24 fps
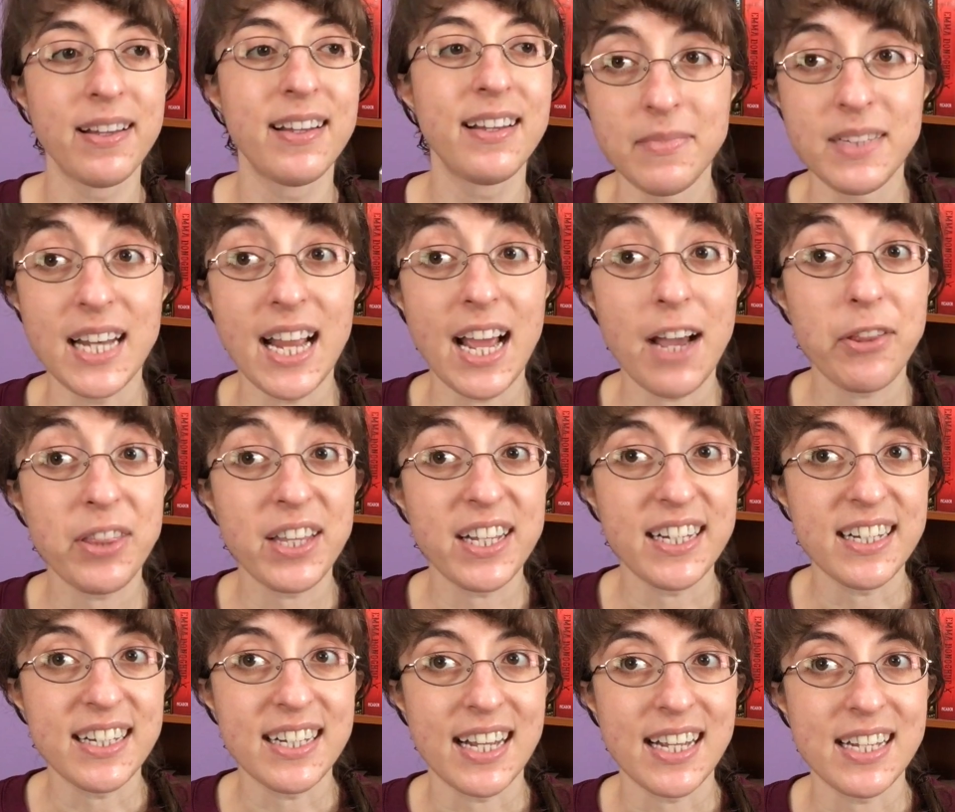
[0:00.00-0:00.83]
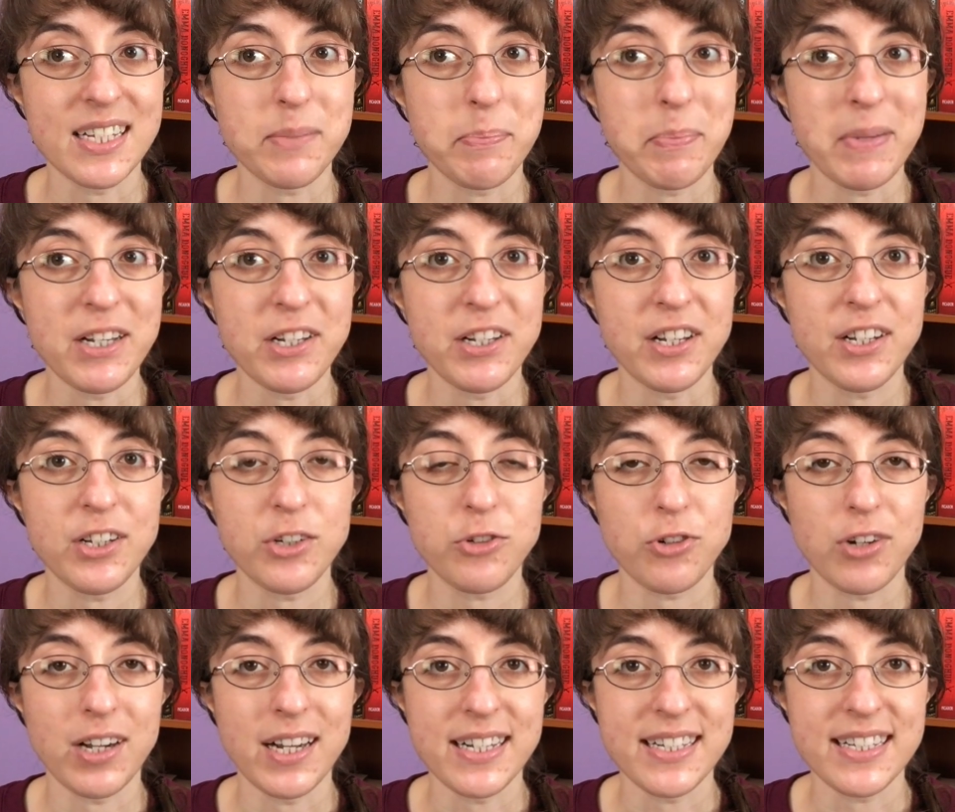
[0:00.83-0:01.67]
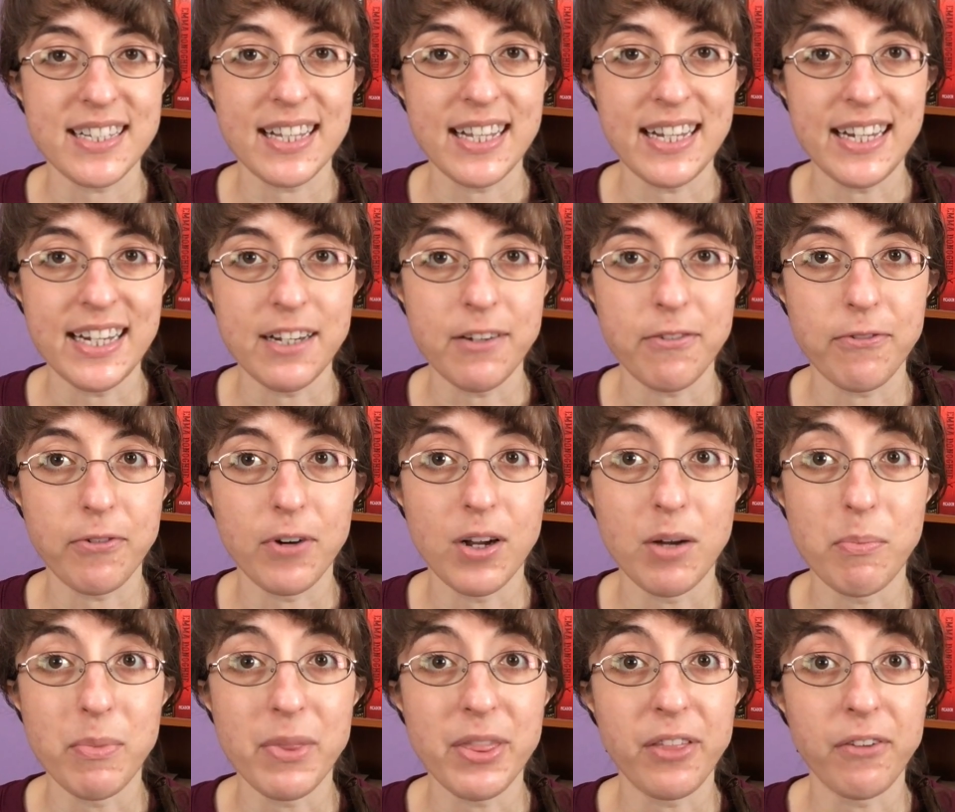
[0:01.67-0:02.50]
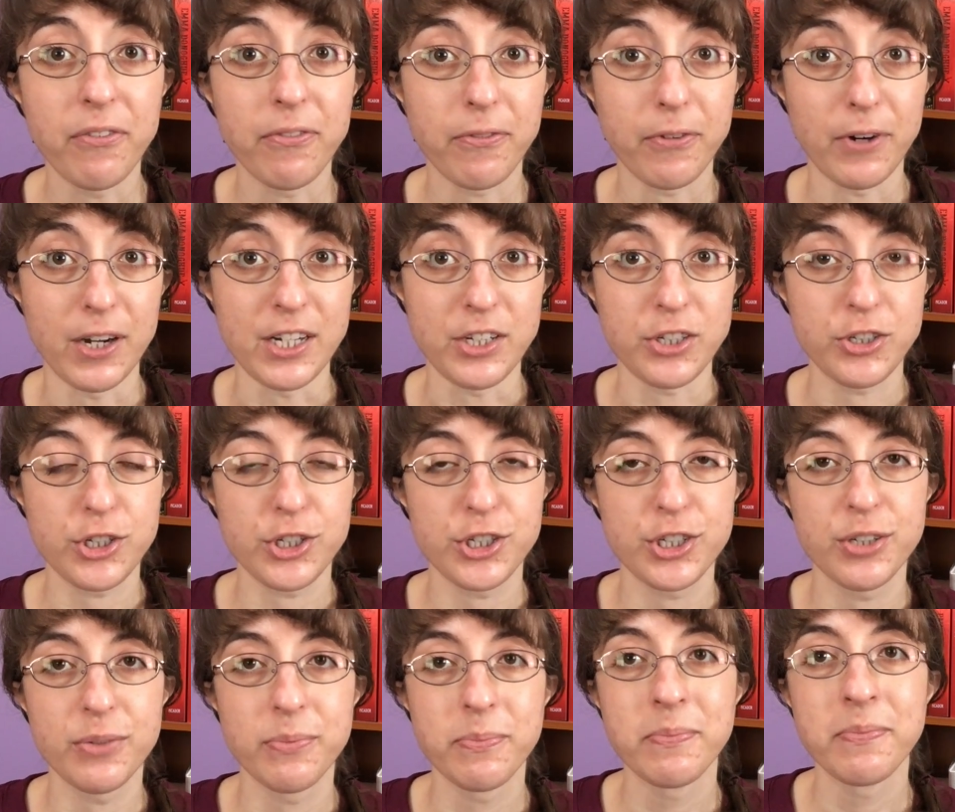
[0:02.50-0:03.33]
now that it has been translated from the French